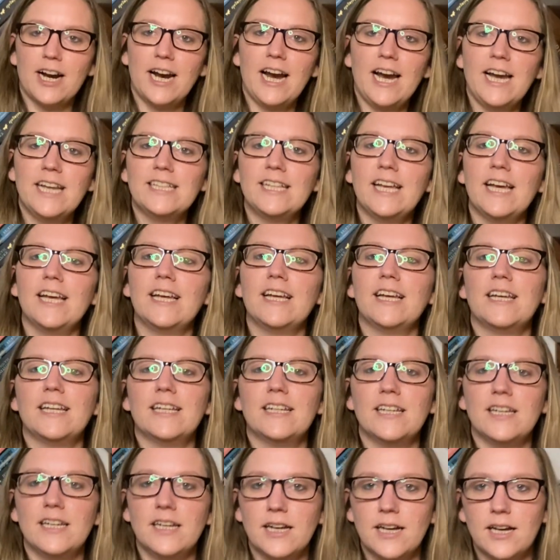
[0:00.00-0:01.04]
and
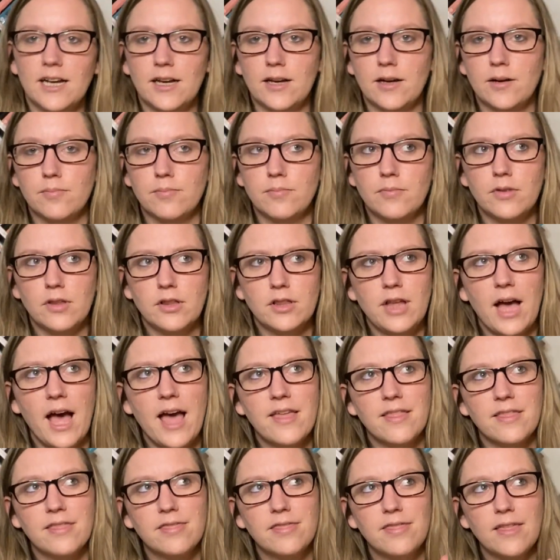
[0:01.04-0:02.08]
then I
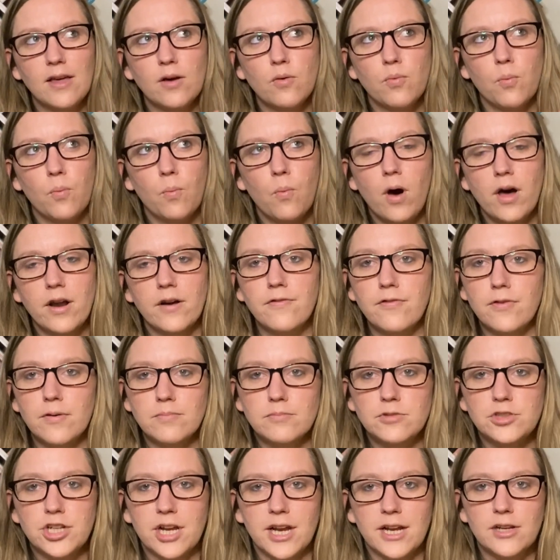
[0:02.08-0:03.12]
think one
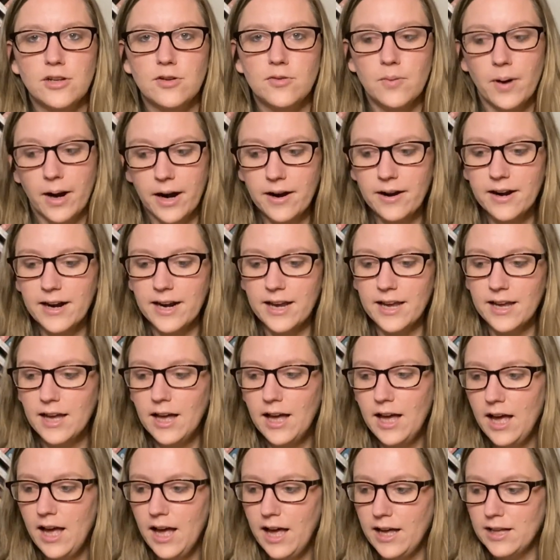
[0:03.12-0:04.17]
from January.
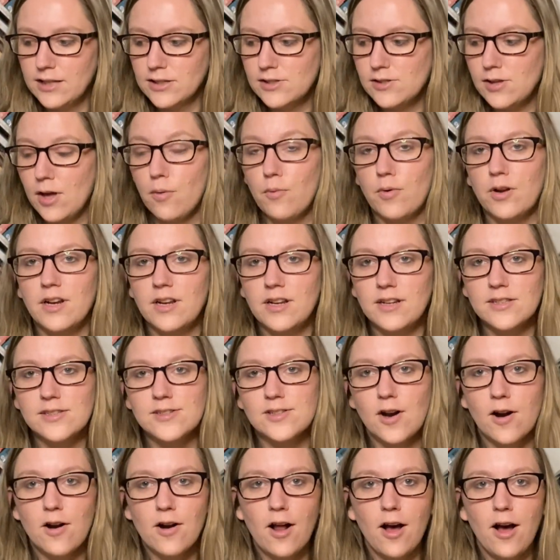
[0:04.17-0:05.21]
And so I wanted to
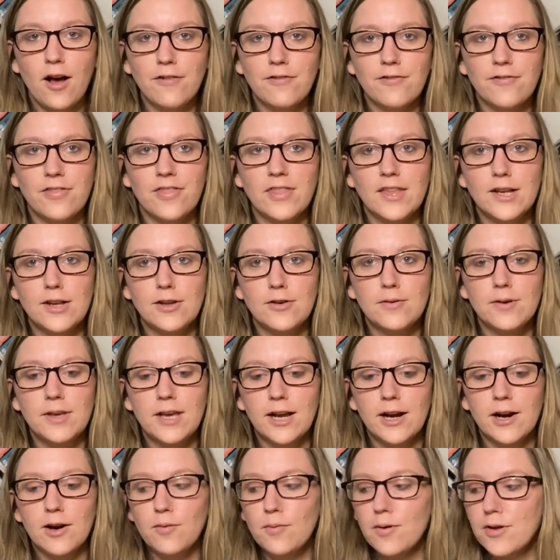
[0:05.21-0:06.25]
start off the new
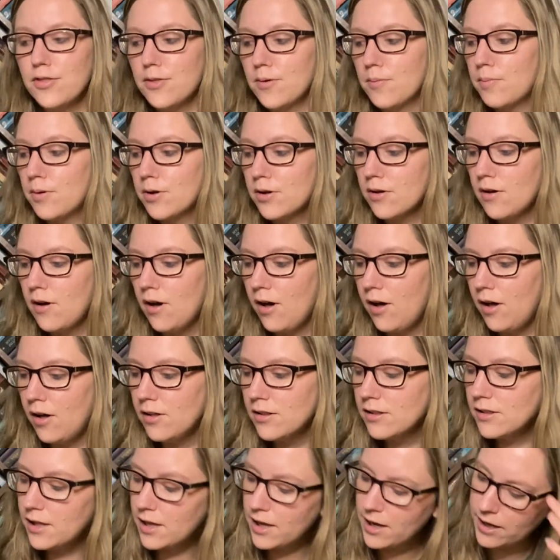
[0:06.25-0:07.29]
year with a book
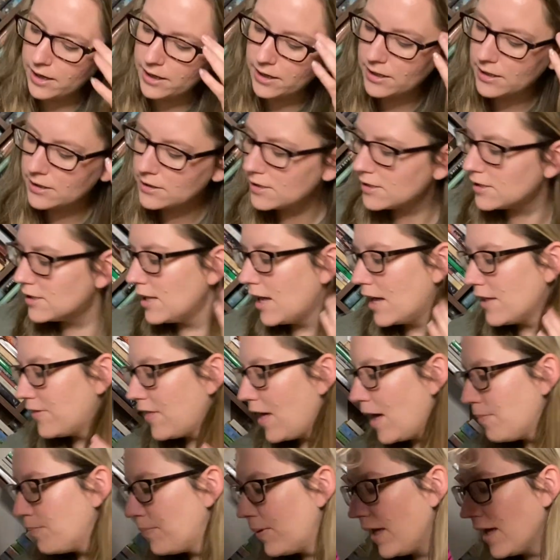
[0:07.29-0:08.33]
haul, and it's not
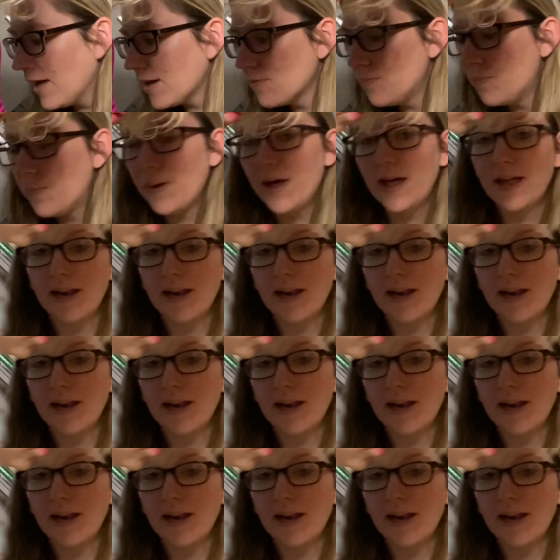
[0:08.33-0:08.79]
that big, but